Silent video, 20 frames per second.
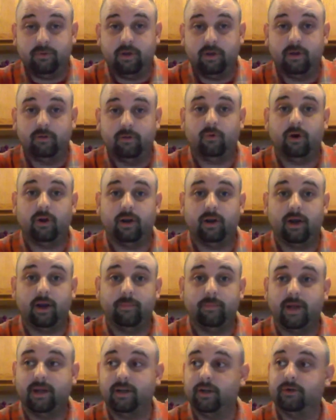and what I
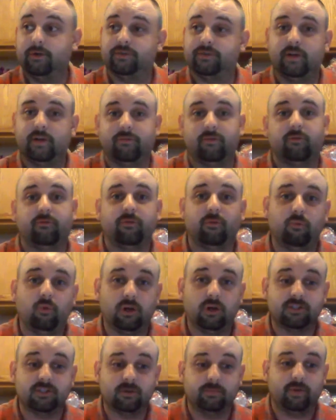may do is different from
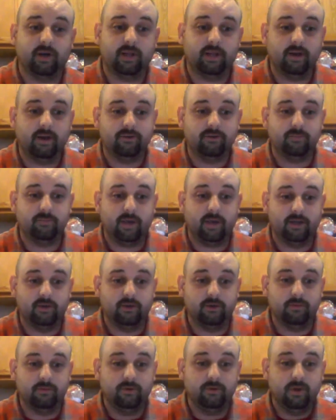what somebody else may
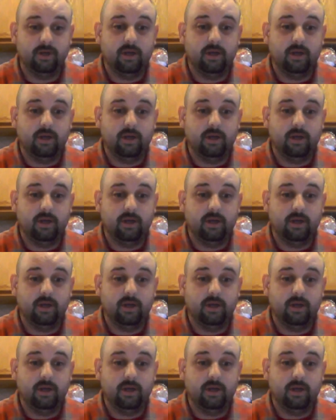do.